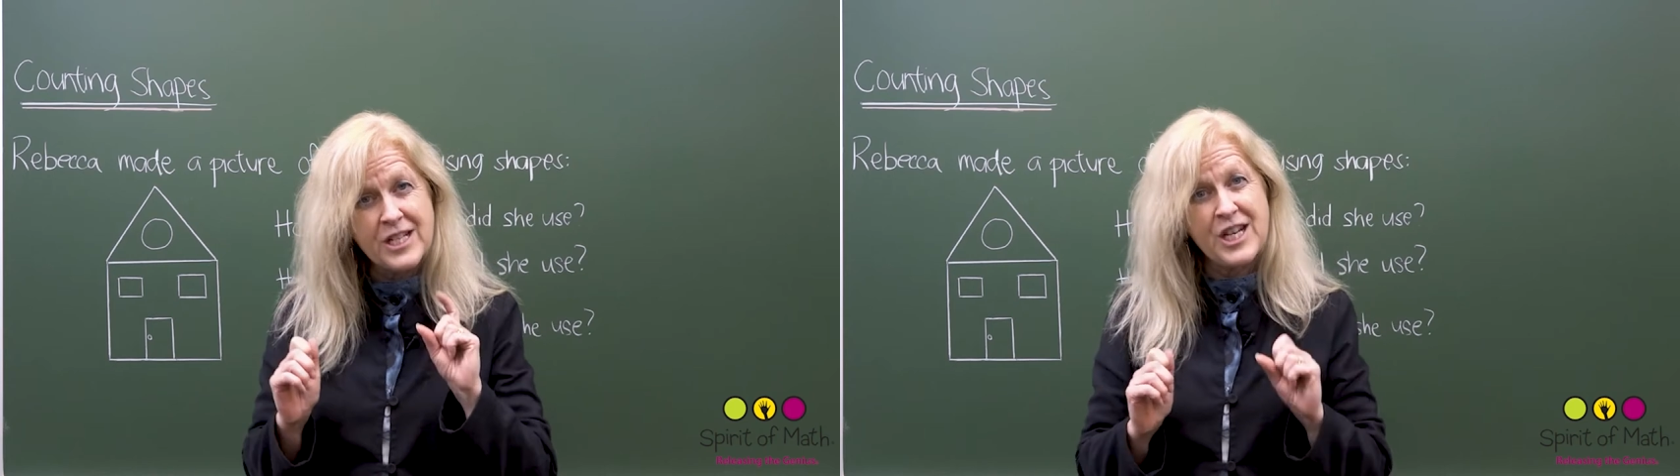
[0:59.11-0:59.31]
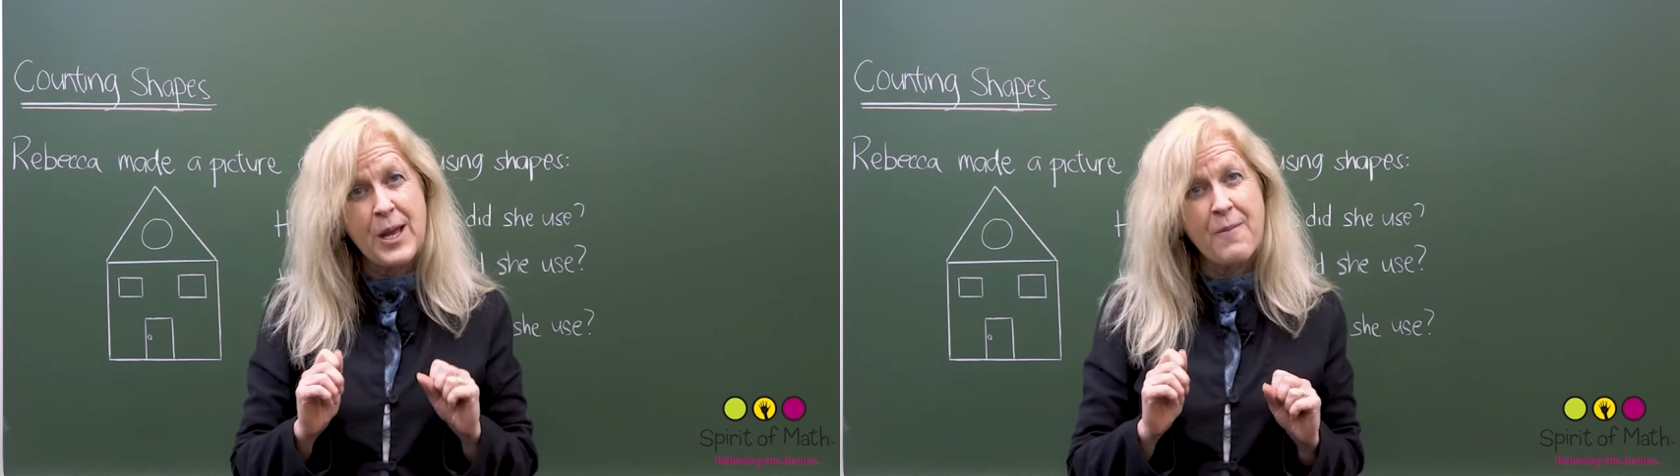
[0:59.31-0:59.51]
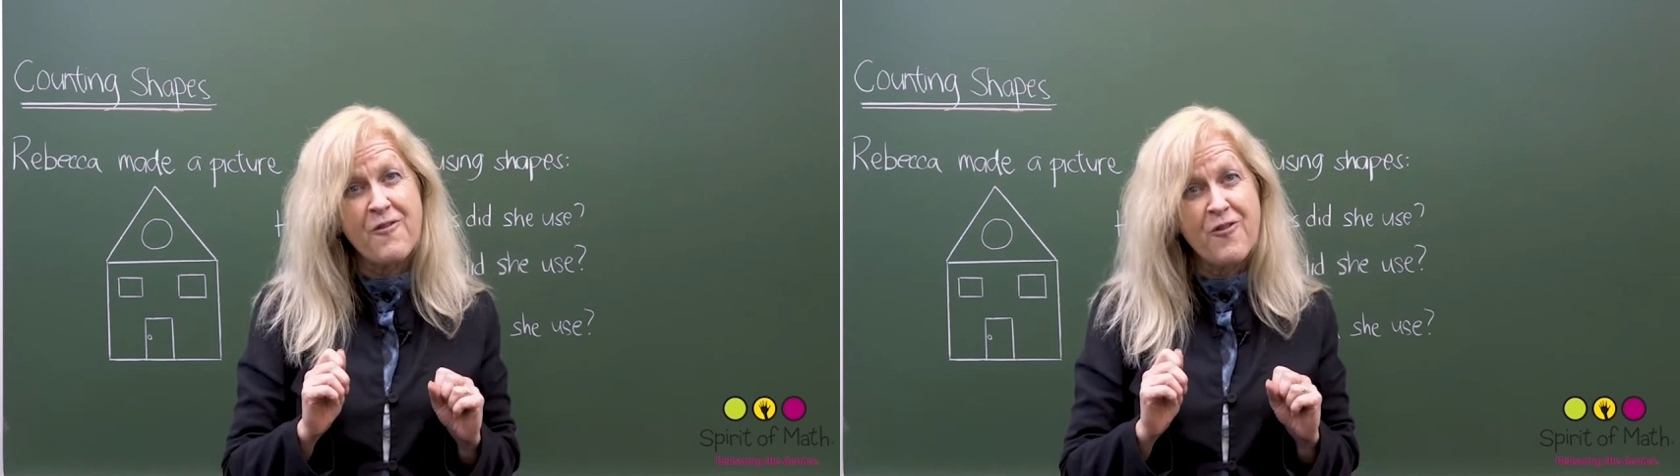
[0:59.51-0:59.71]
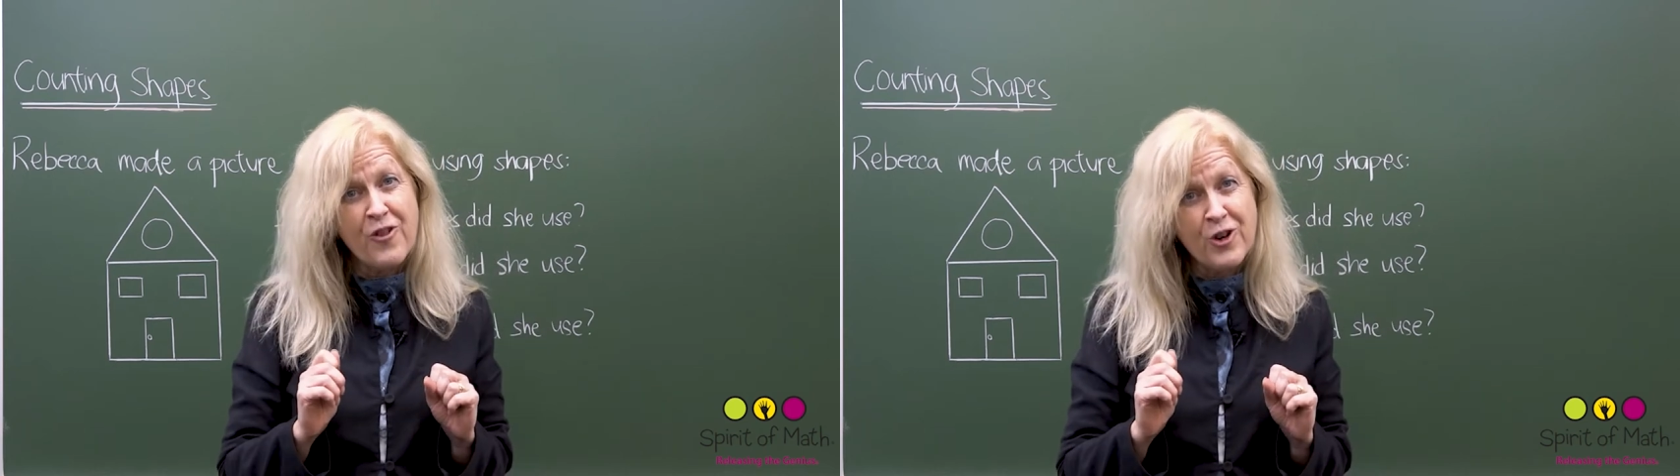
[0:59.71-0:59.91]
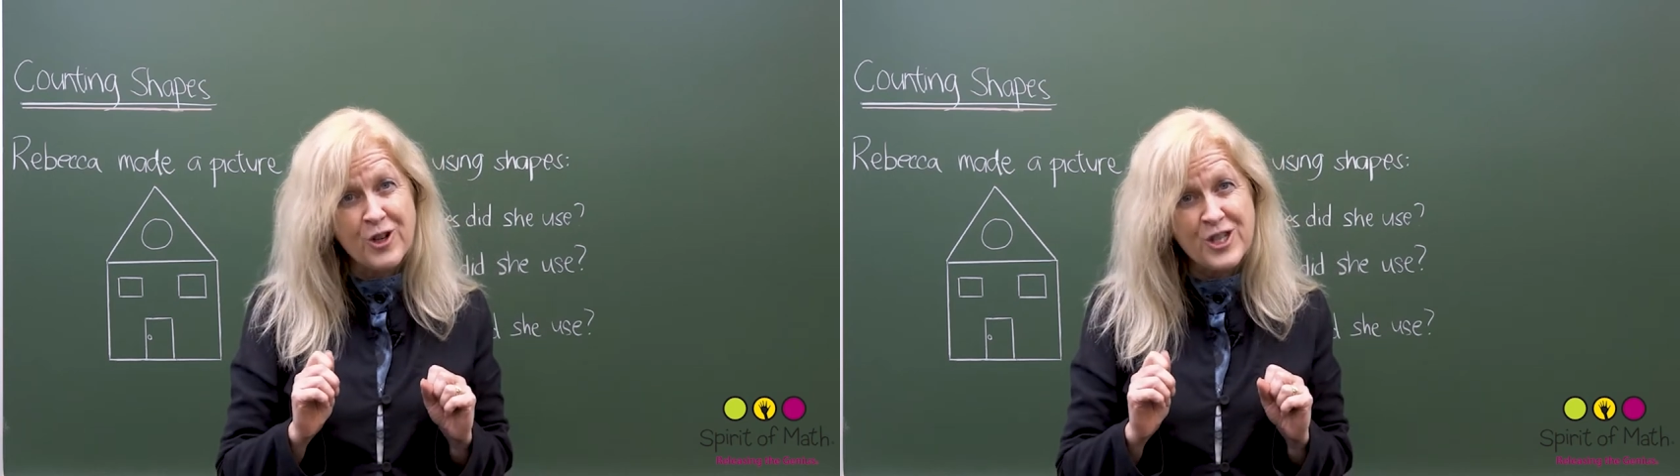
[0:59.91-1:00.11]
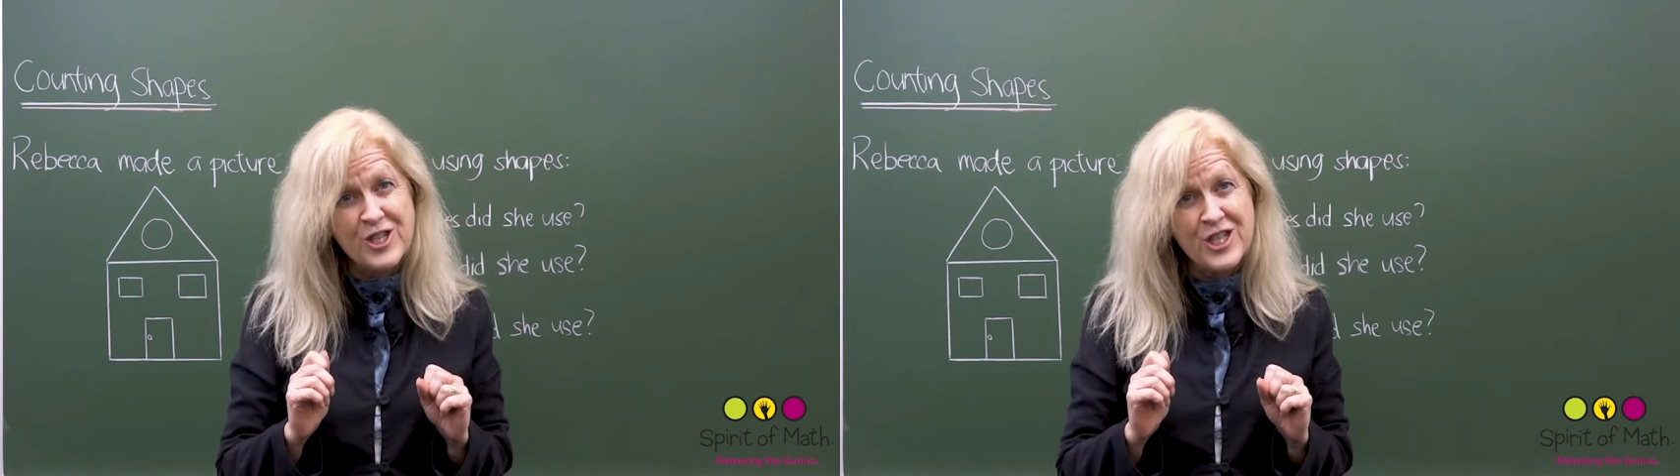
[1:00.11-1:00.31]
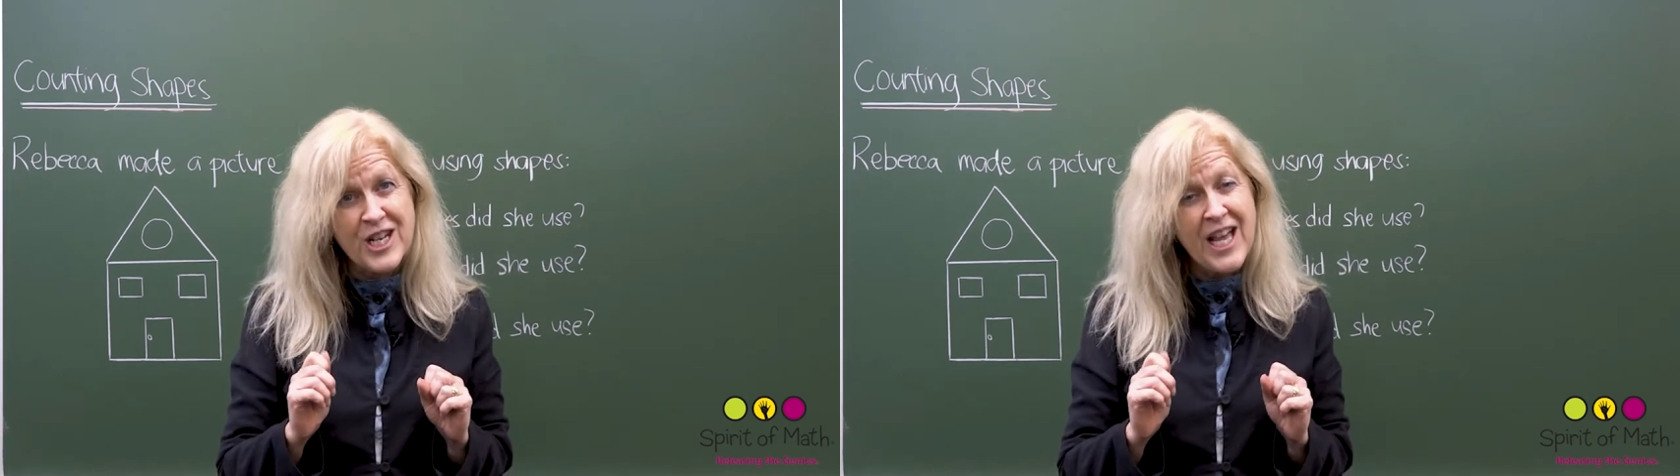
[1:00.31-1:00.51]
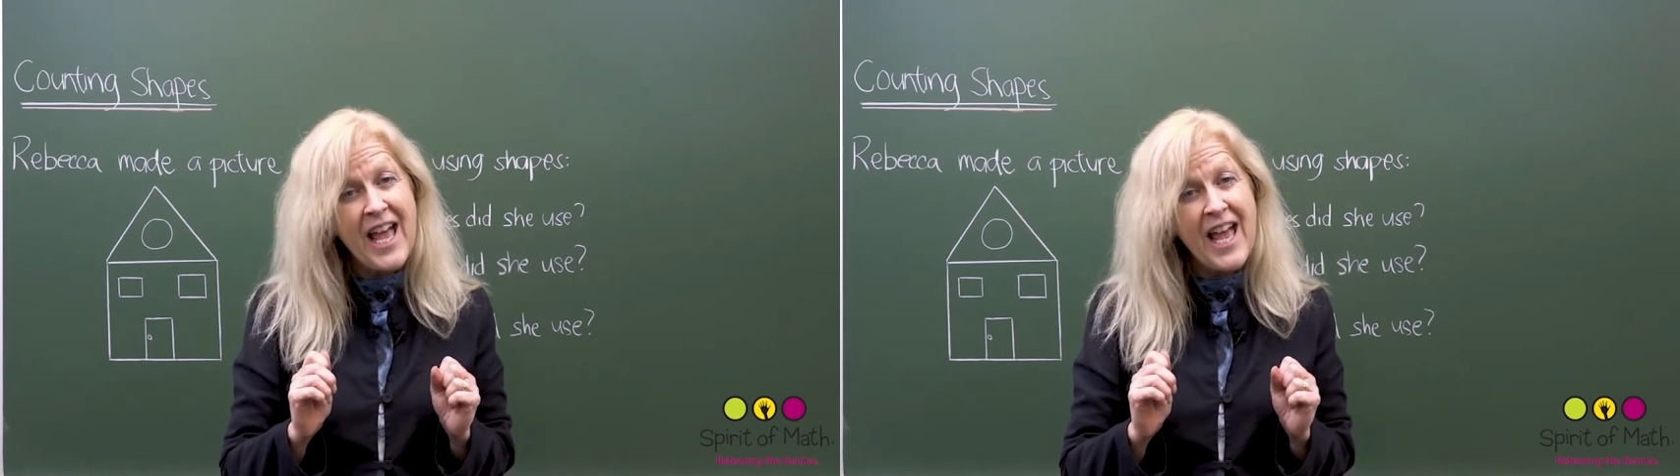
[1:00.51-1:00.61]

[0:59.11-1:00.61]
shape first.